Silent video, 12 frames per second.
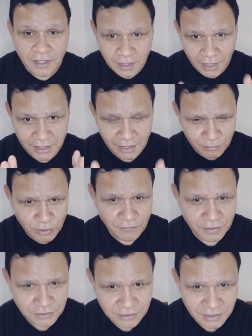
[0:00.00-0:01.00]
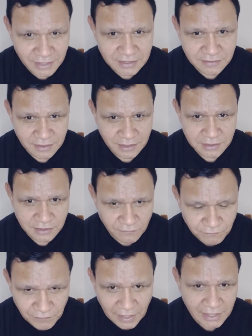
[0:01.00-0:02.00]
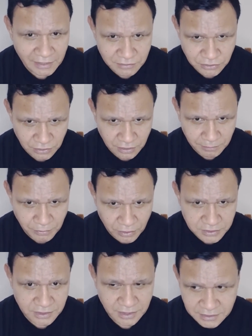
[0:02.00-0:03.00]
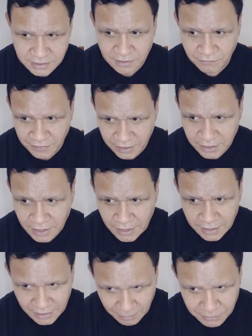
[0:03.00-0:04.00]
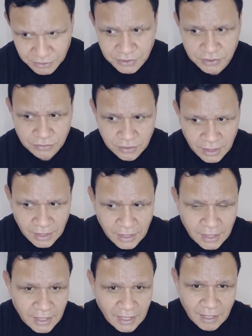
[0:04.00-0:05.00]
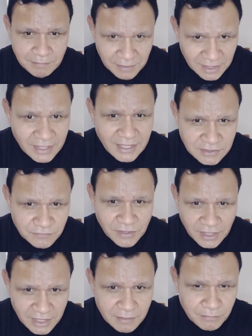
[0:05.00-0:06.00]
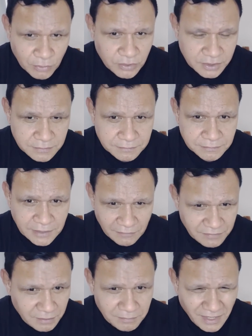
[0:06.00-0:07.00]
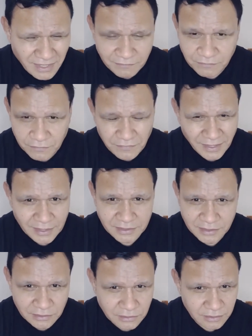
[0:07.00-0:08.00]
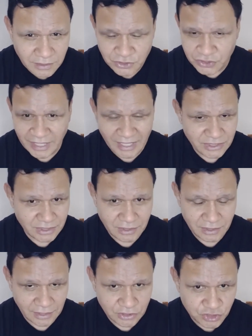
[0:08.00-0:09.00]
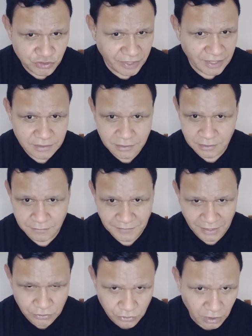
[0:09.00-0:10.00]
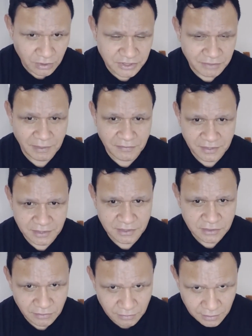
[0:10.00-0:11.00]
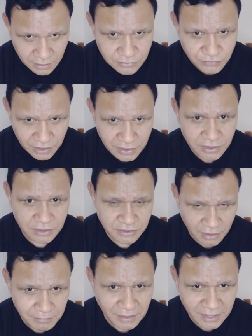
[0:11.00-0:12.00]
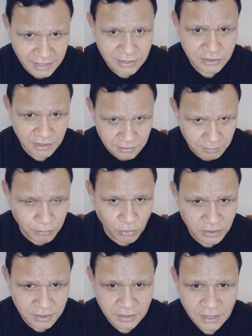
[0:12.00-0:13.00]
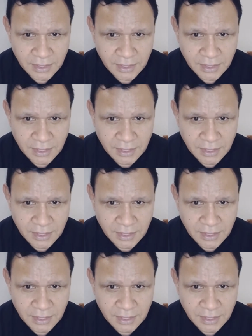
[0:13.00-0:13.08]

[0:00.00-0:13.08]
and I move on to the next thing. So failure is not a person, it's an event. Number two, ability is really important. Having ability for things and education and strengths and knowledge about things is really good. So ability is important,